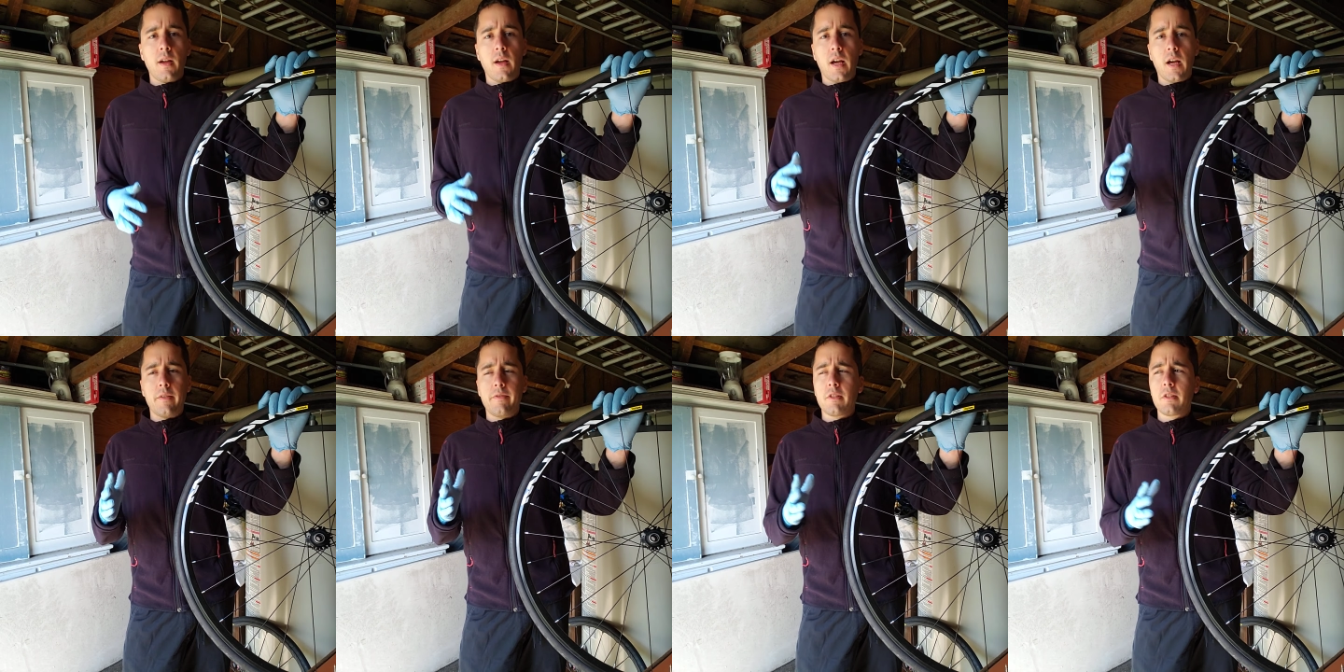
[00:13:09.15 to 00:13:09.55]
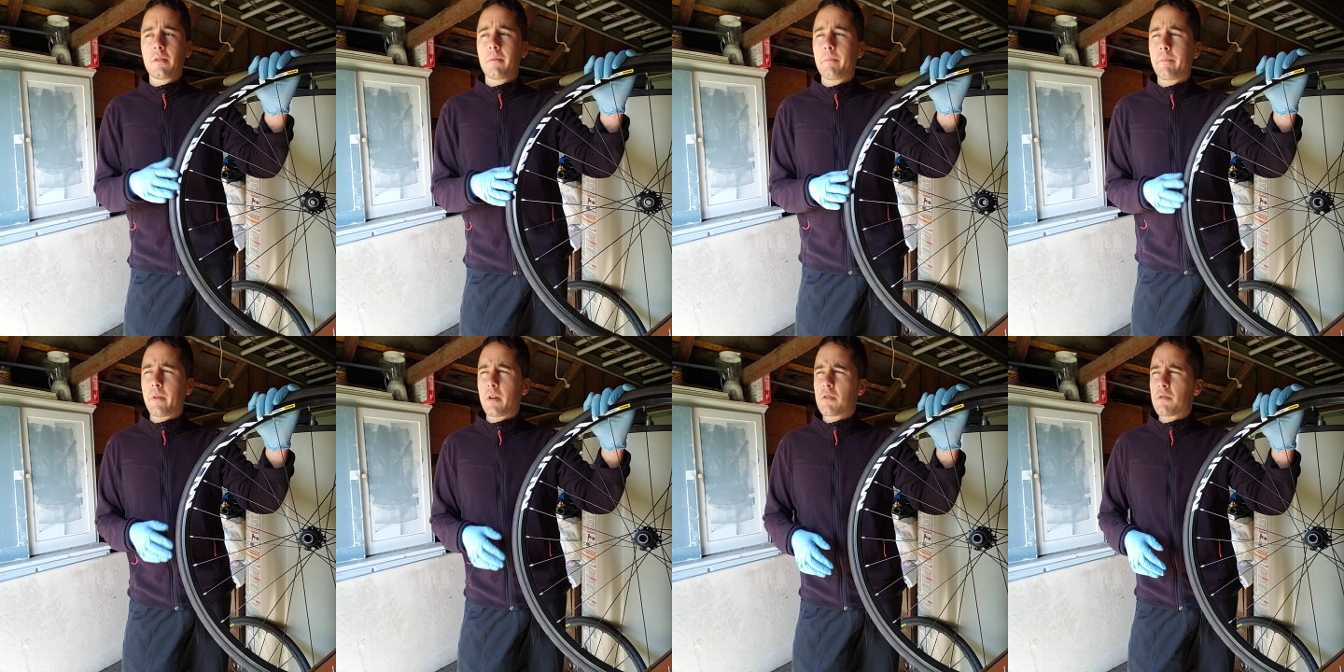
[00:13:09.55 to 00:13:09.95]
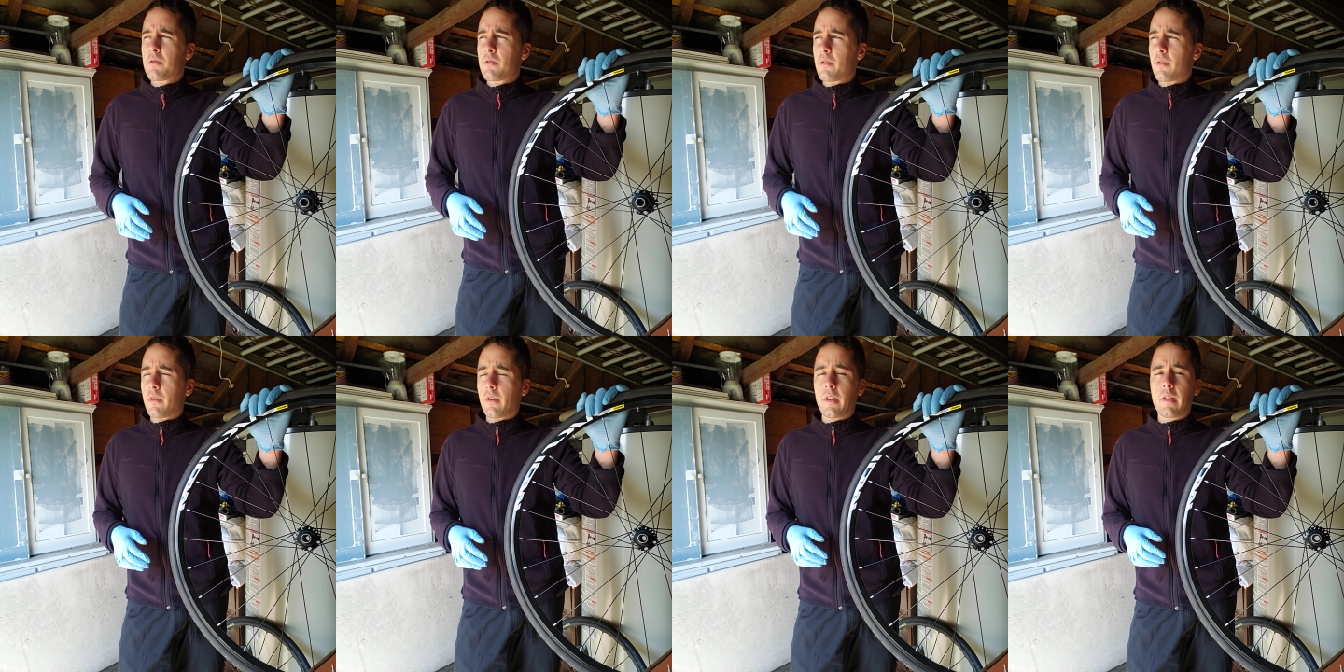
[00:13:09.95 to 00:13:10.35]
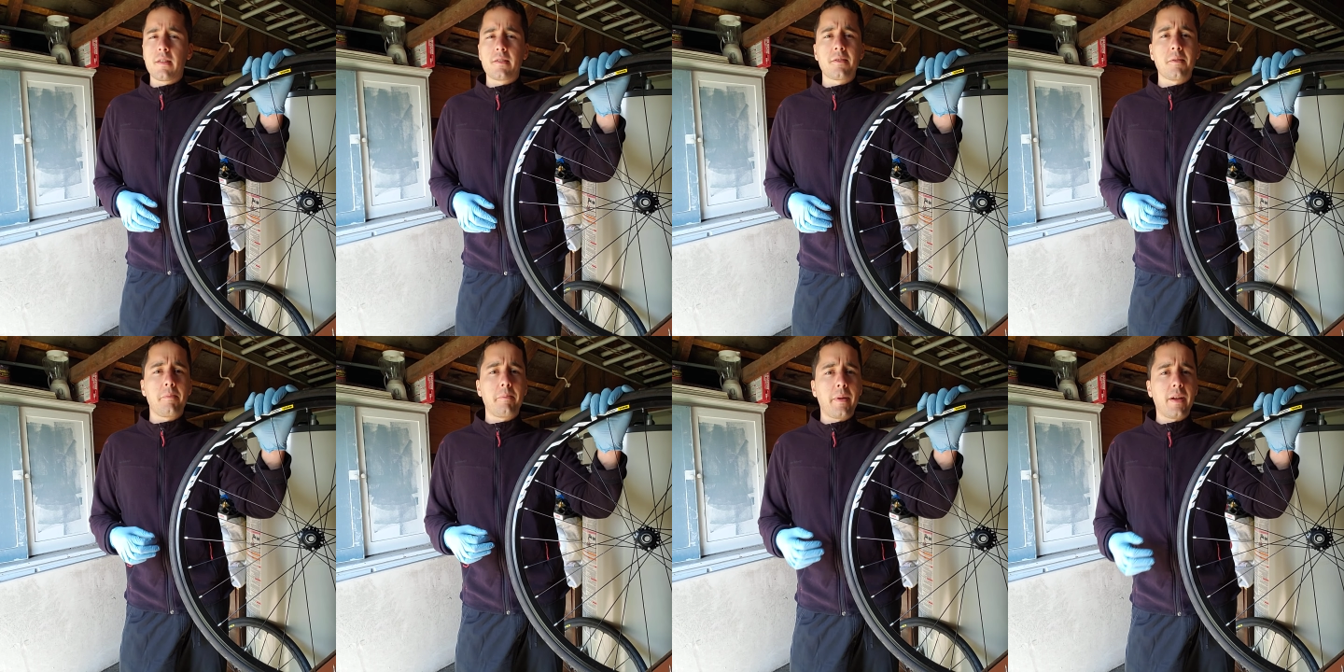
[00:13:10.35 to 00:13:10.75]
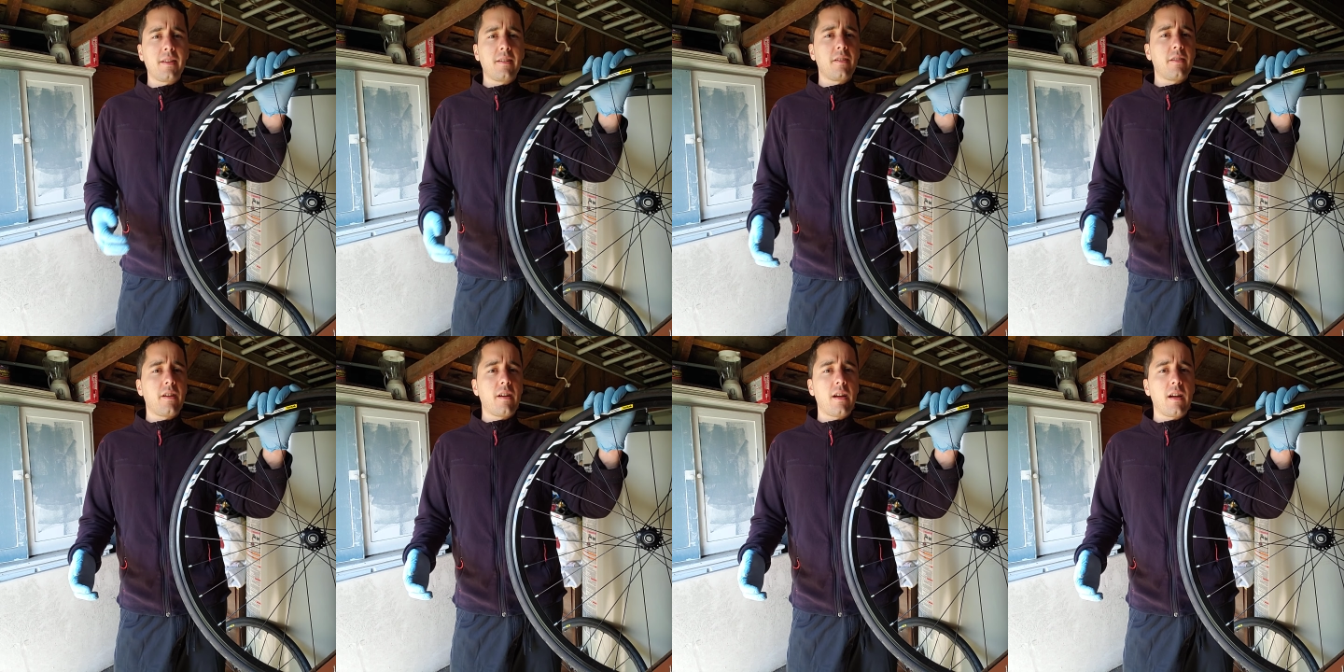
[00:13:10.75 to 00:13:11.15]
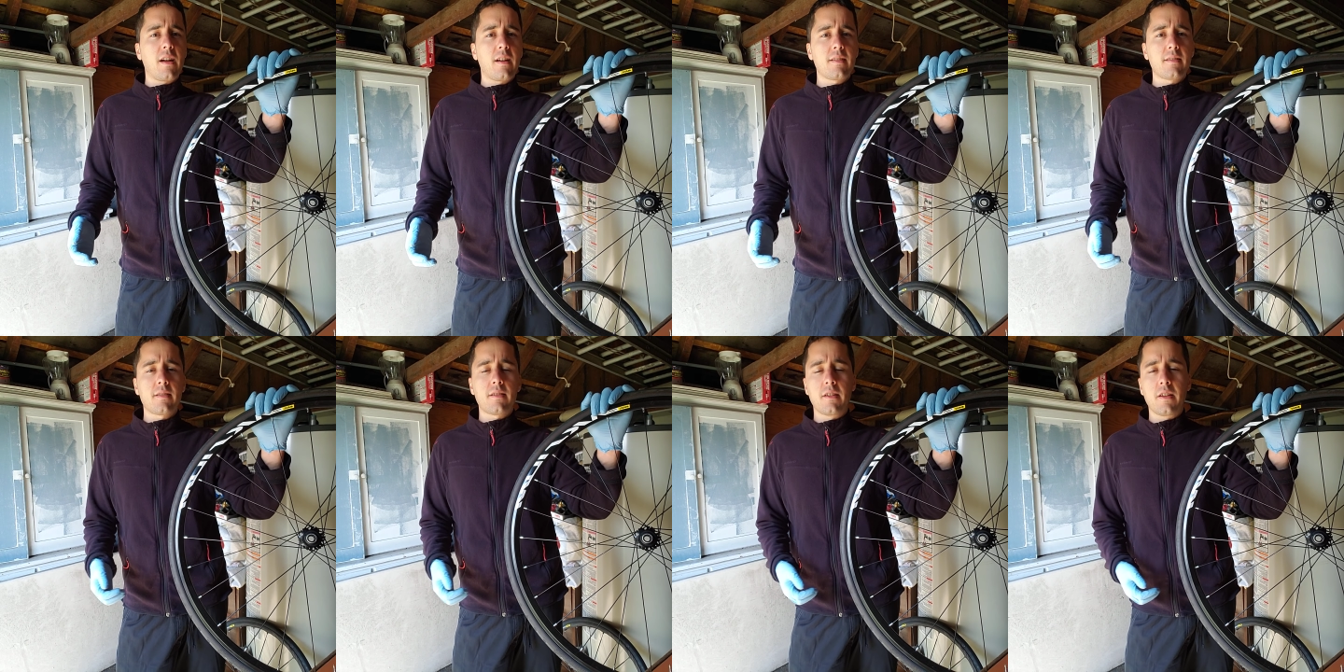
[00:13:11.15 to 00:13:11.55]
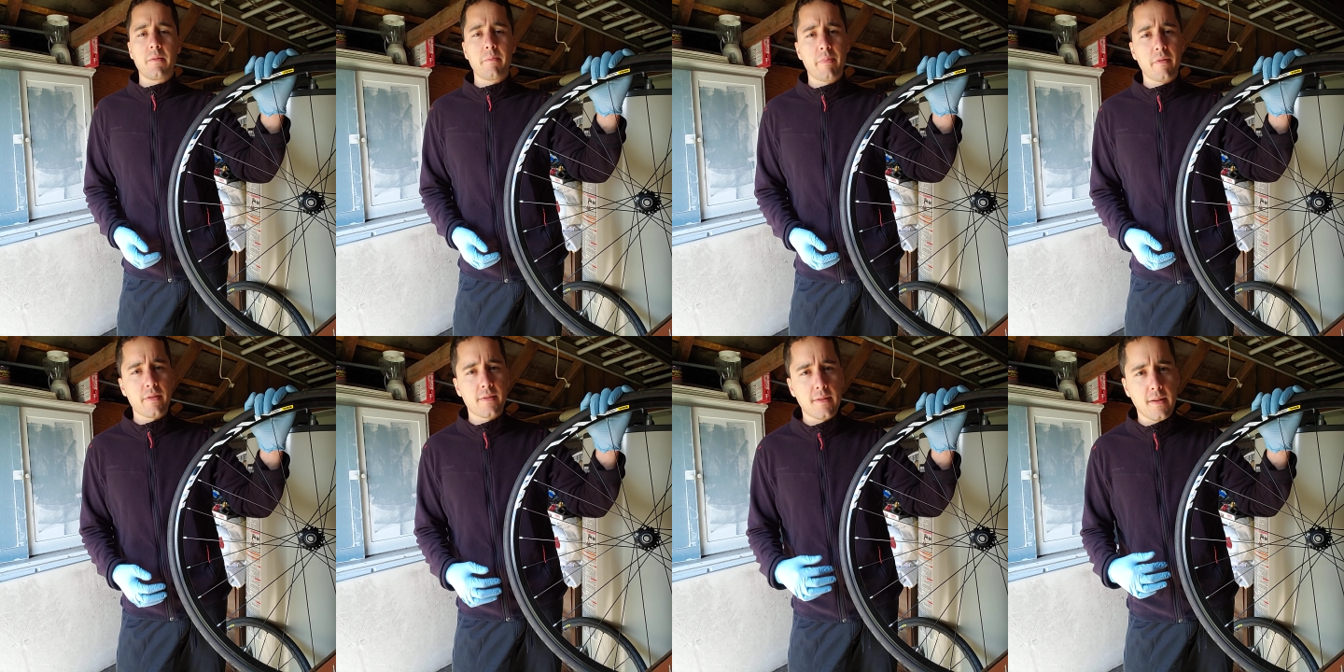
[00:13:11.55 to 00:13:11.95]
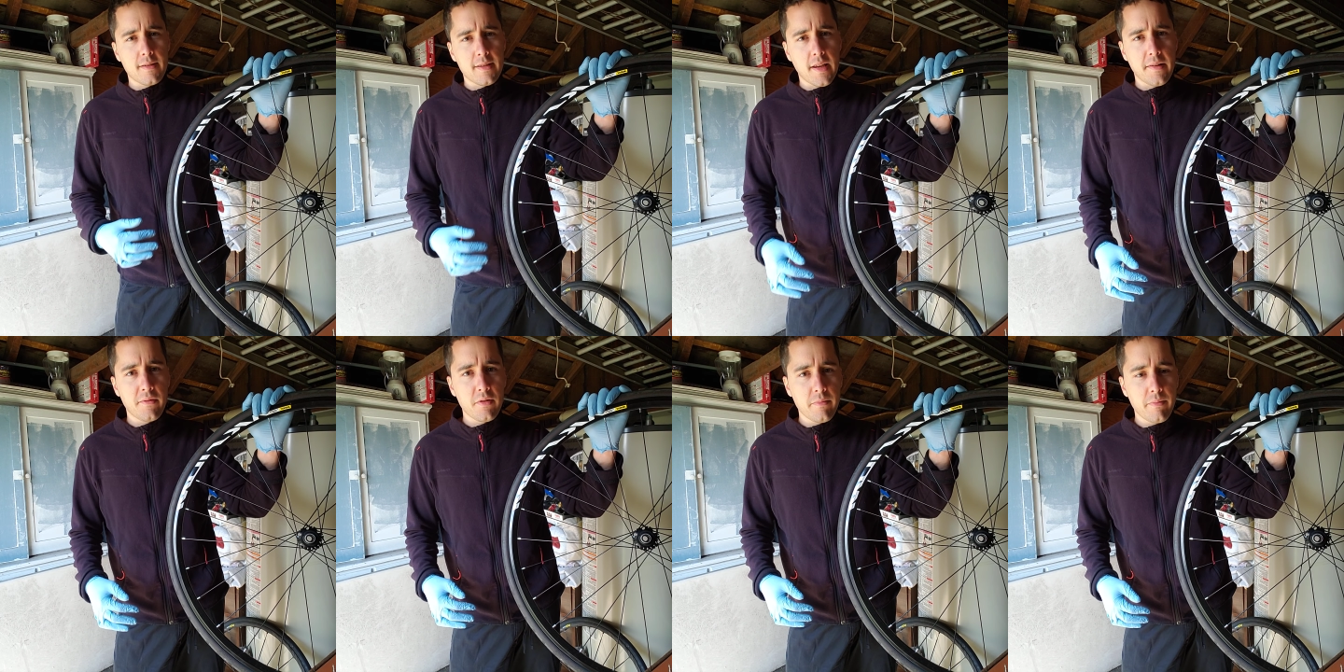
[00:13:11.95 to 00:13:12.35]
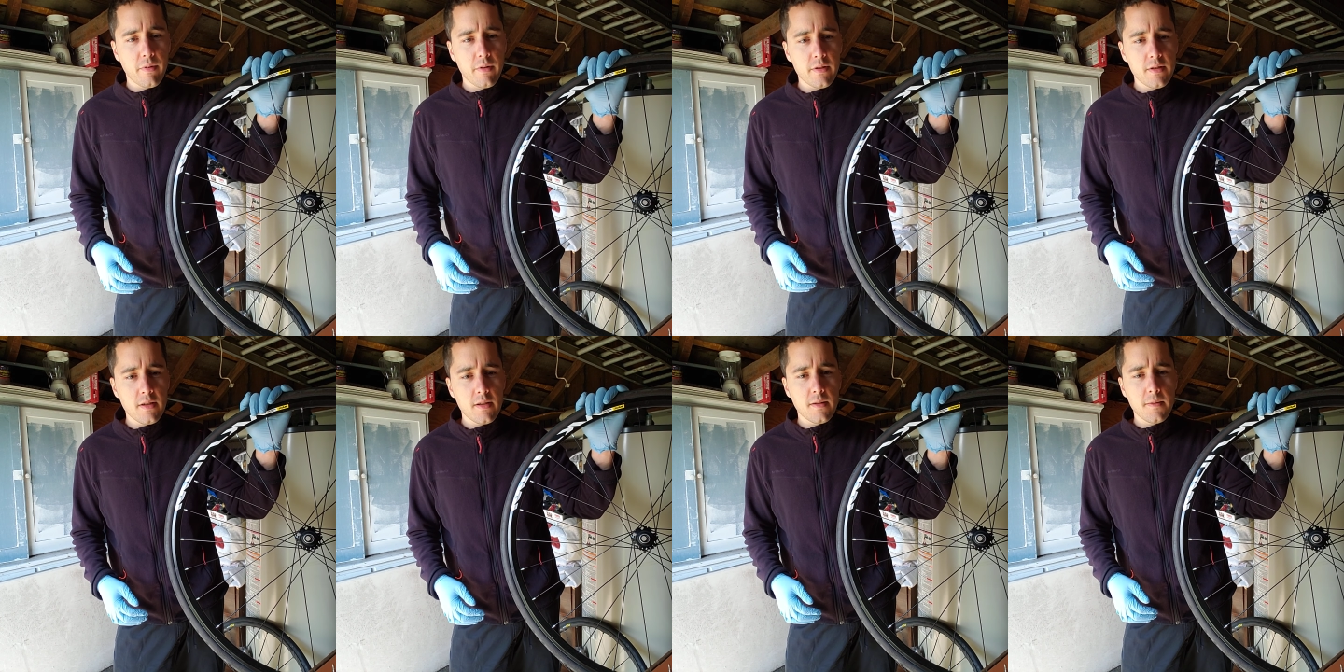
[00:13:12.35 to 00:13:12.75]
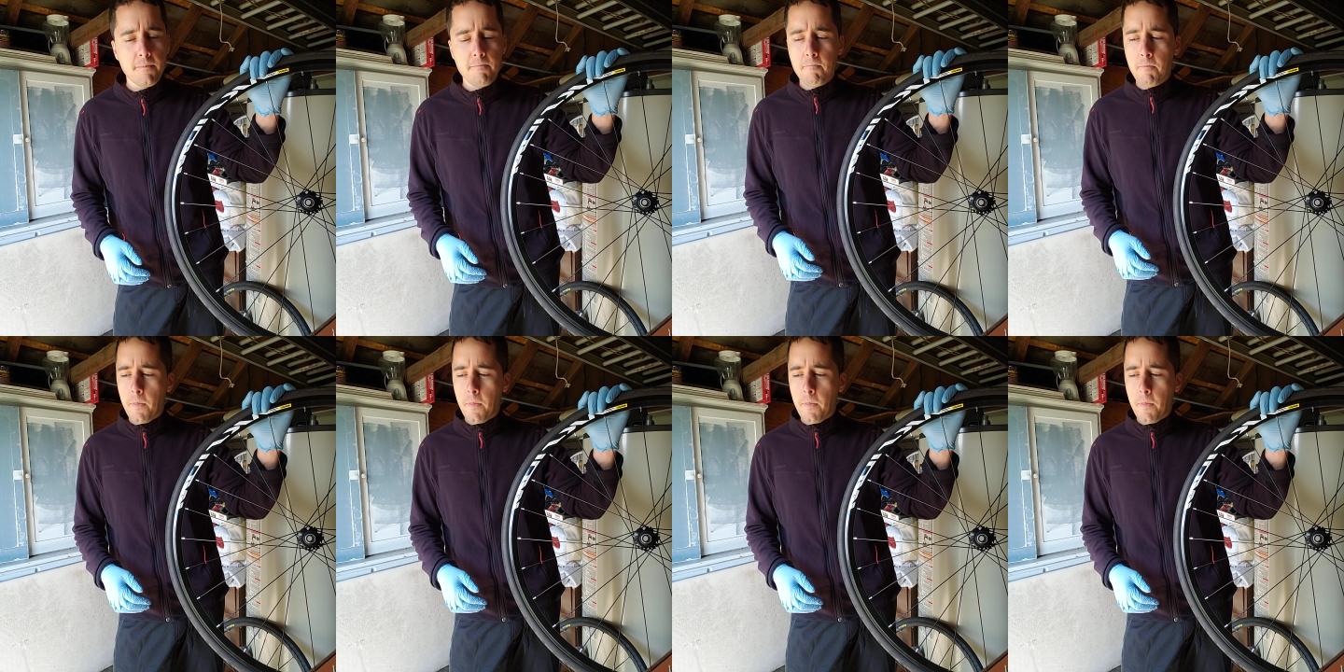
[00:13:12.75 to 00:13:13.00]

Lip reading: having a puncture, it's a pain in the ass, it bothers everybody,